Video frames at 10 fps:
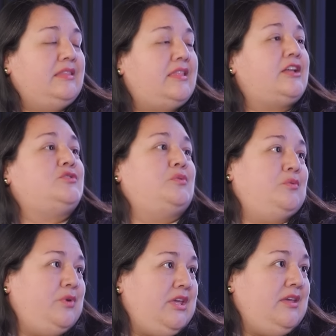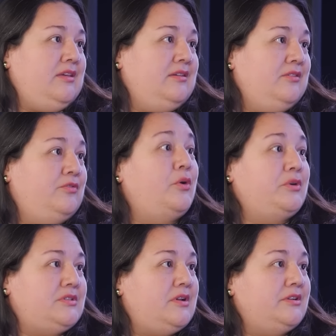That's what we
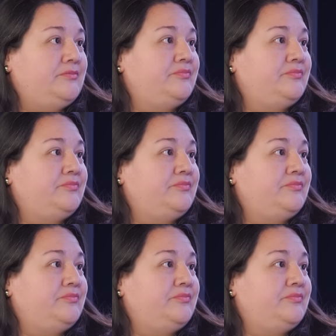focus on.